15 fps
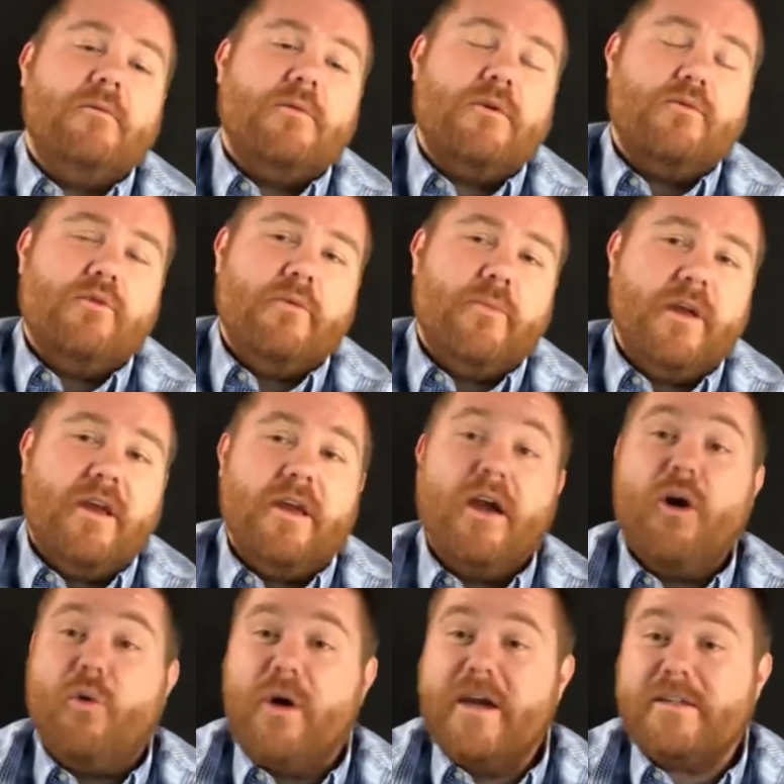would be
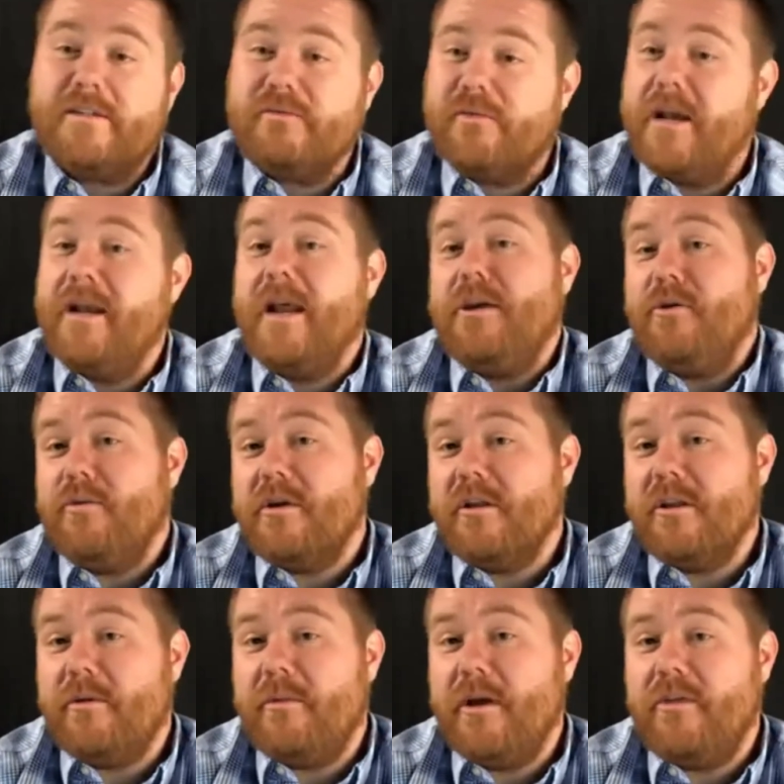a waste, right? And you want to
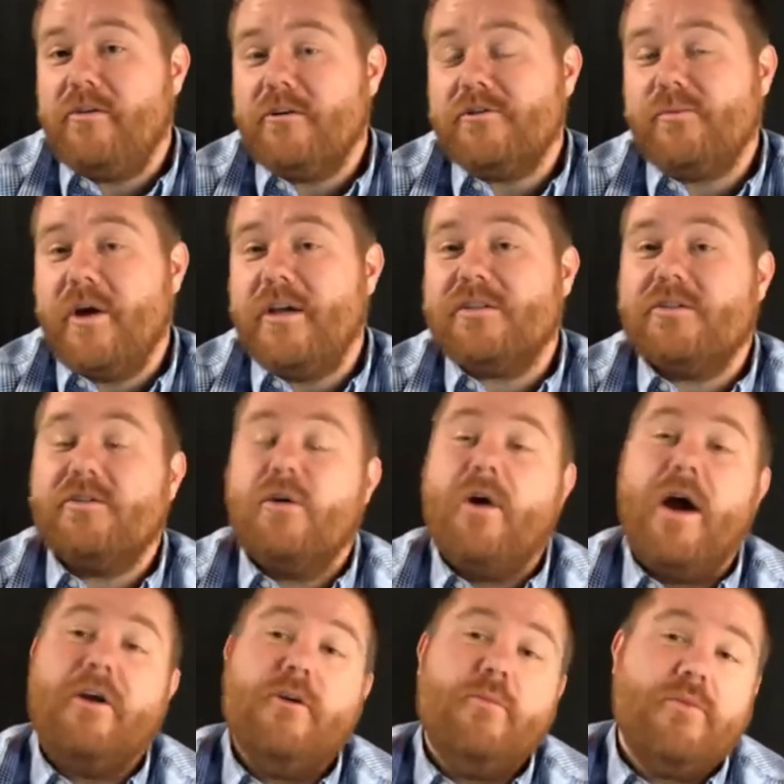eliminate those wastes. So
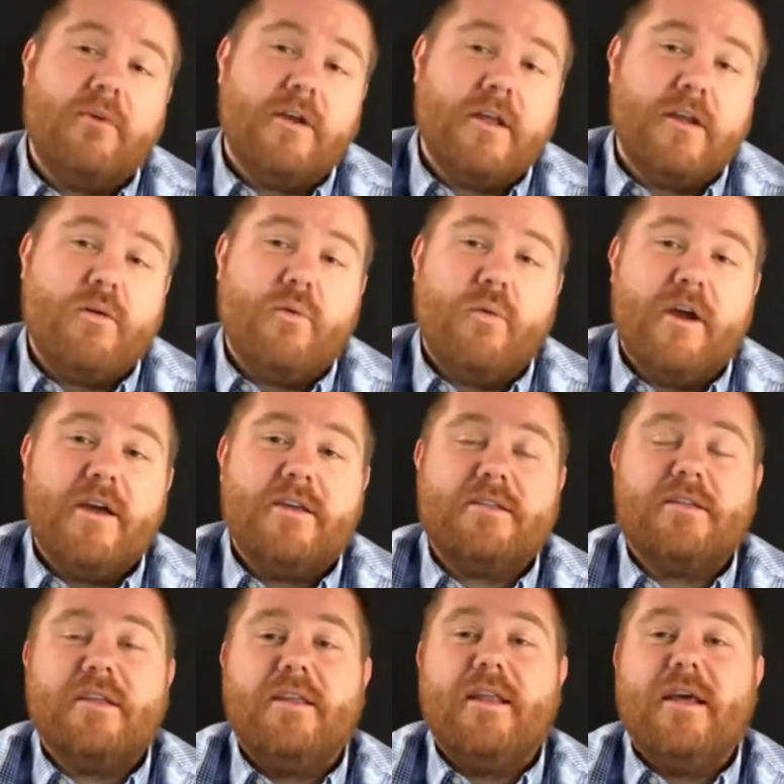how do you put in
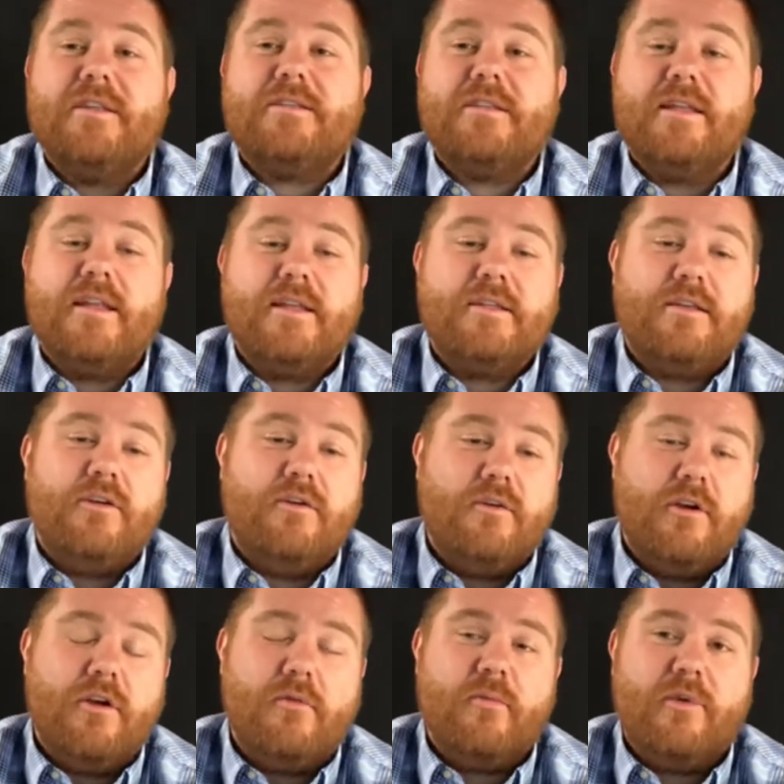ways? And that's that you
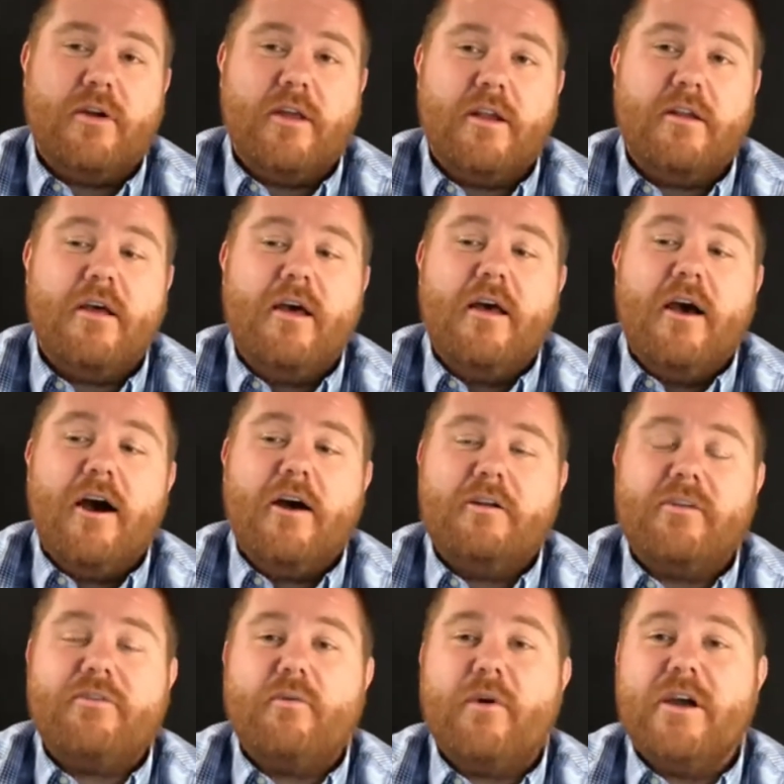can put in
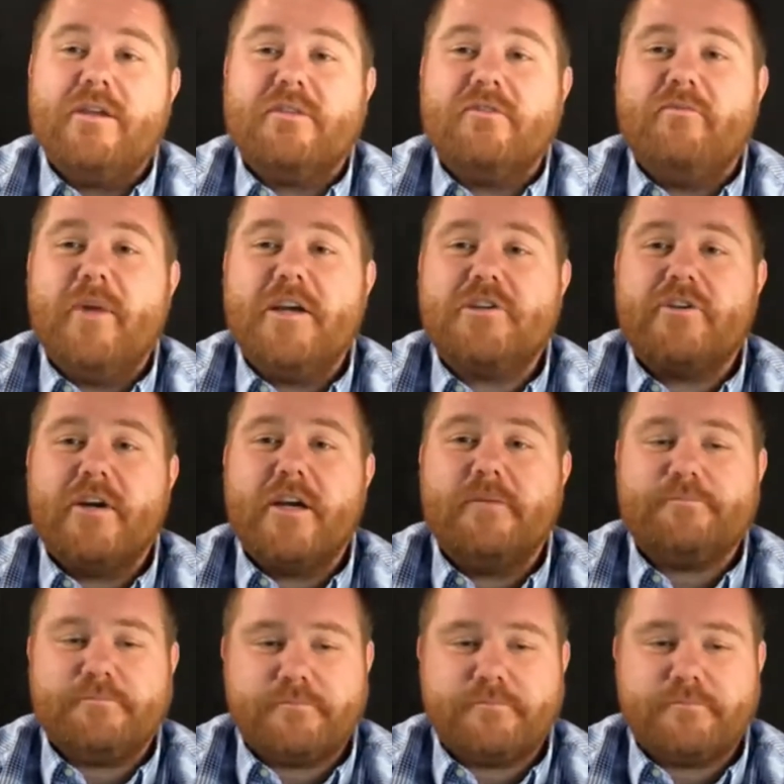different ways of measuring.